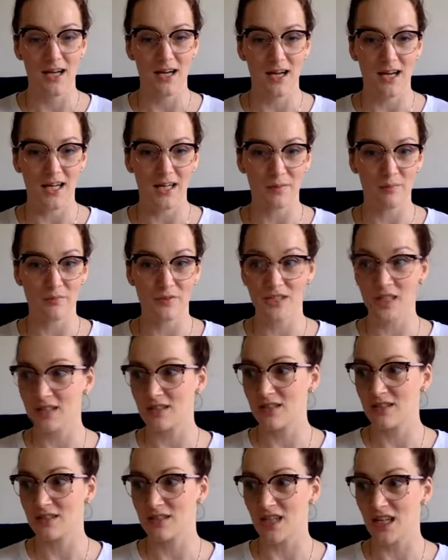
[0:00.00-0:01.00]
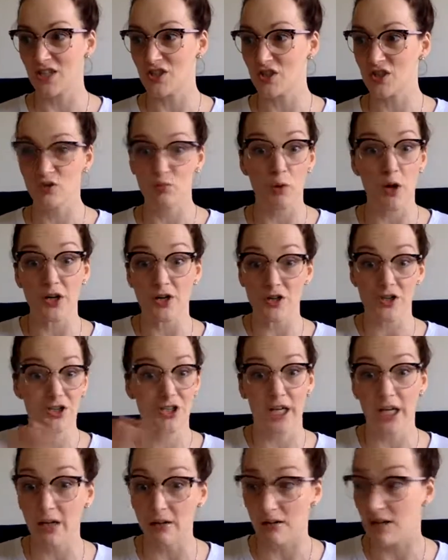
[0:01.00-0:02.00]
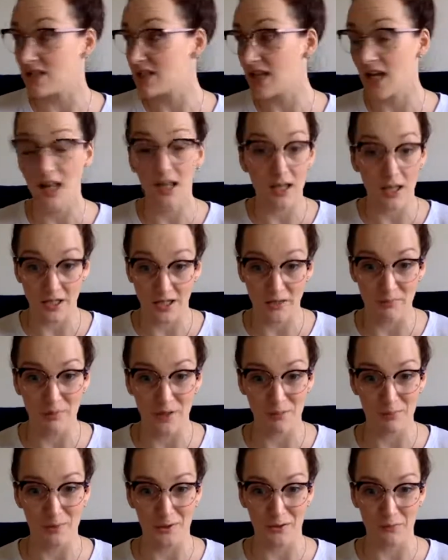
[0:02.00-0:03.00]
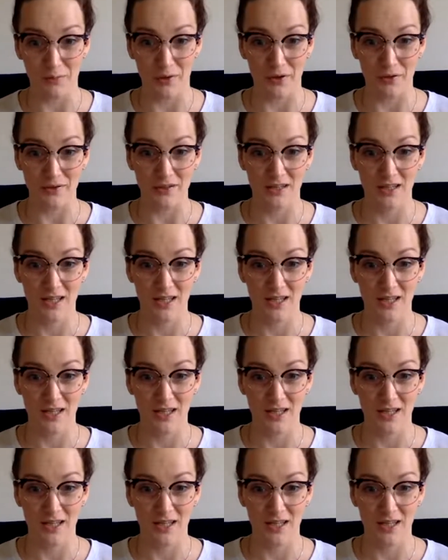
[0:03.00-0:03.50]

that they just want to share and tell other people about.